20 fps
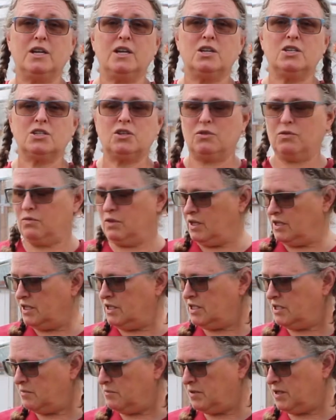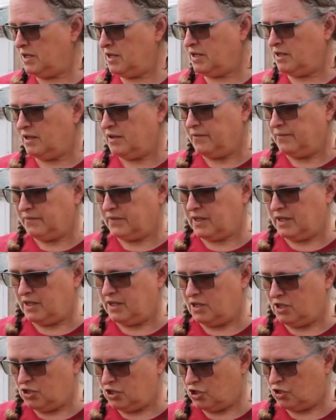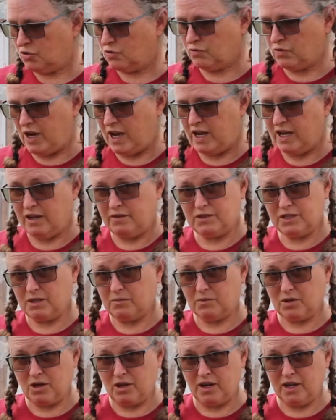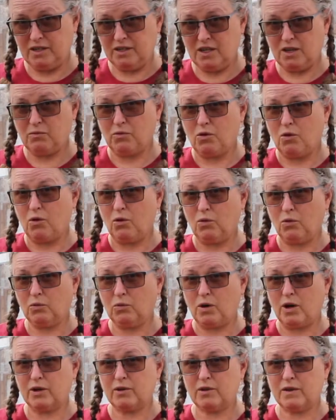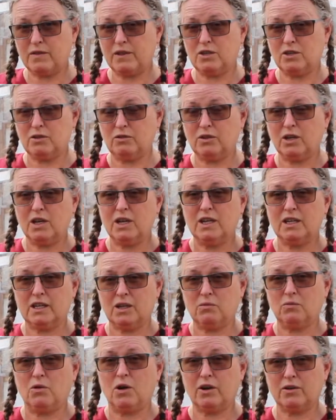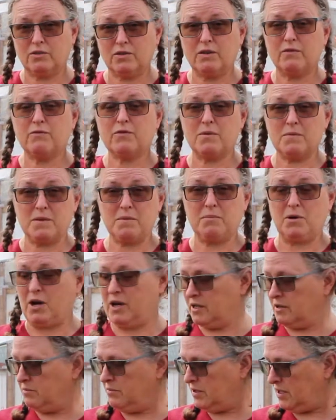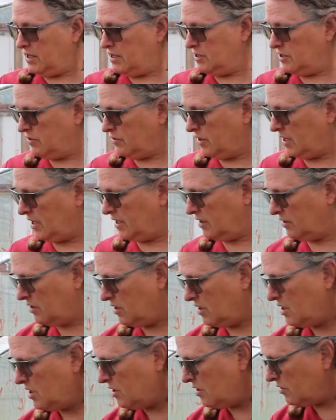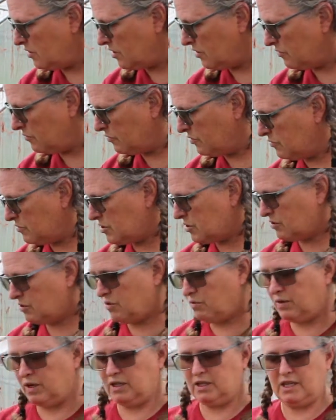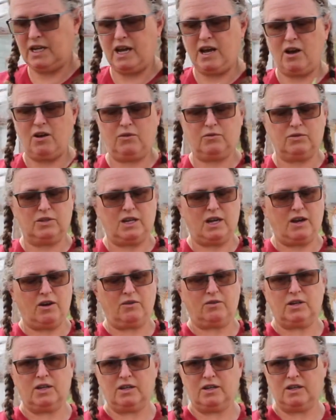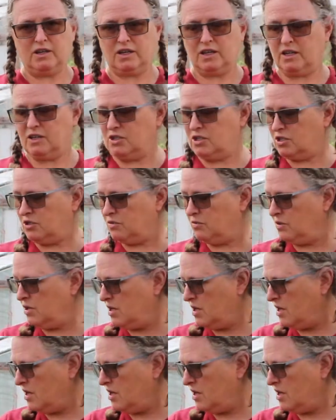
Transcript: So they need to be in a tray of some kind that will hold water, and then you can water them from the bottom because their roots are going down into